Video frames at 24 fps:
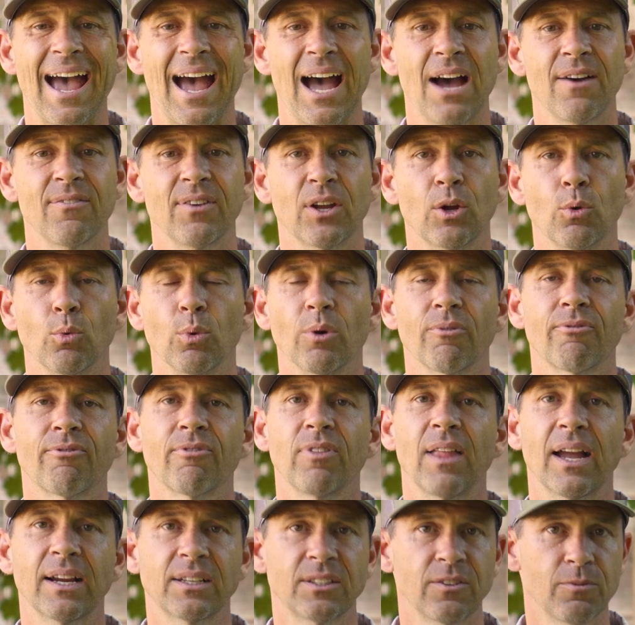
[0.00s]
having
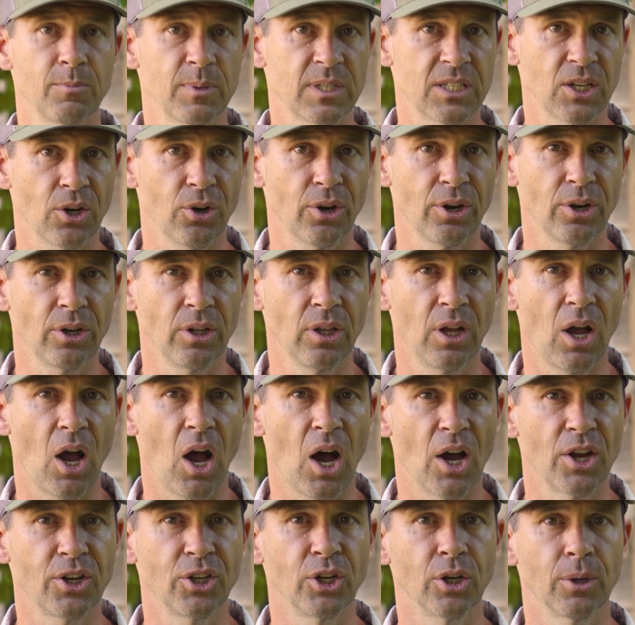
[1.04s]
reflective material
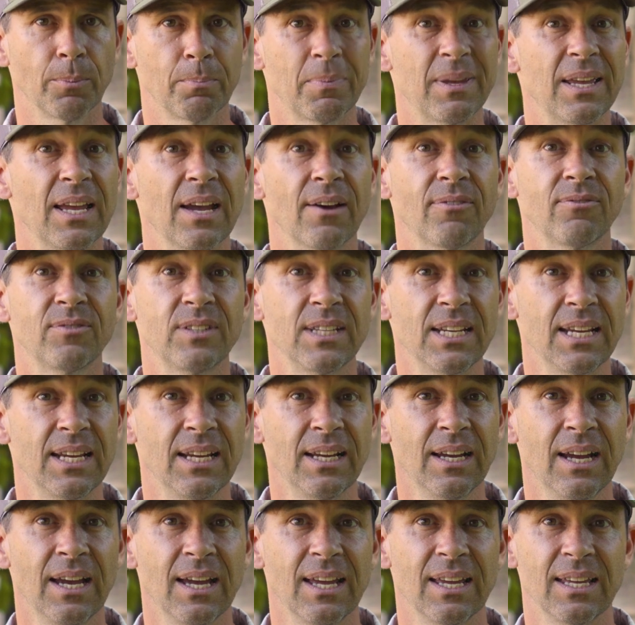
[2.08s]
on your P F
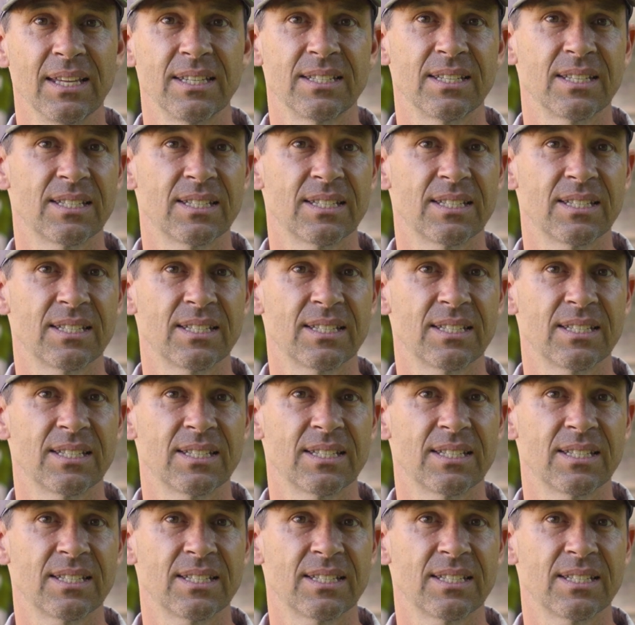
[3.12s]
D is